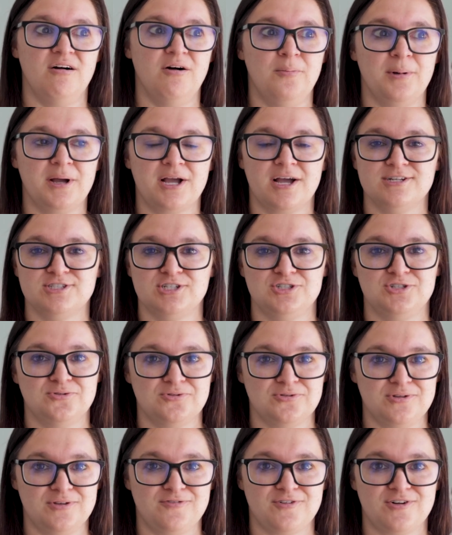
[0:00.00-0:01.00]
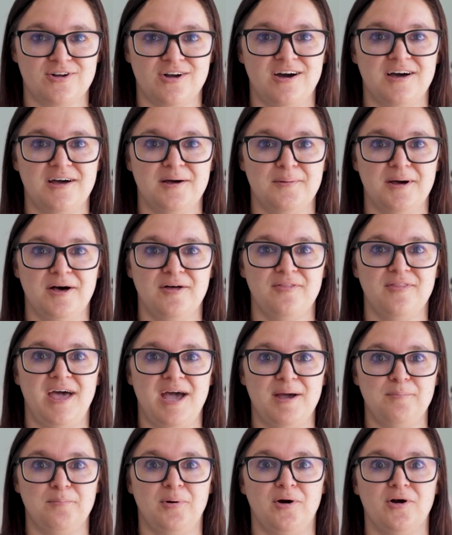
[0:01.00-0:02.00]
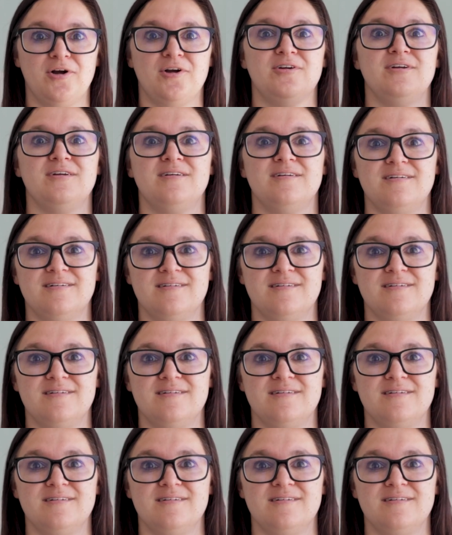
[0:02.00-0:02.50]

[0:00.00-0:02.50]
oh my gosh, I totally forgot about that part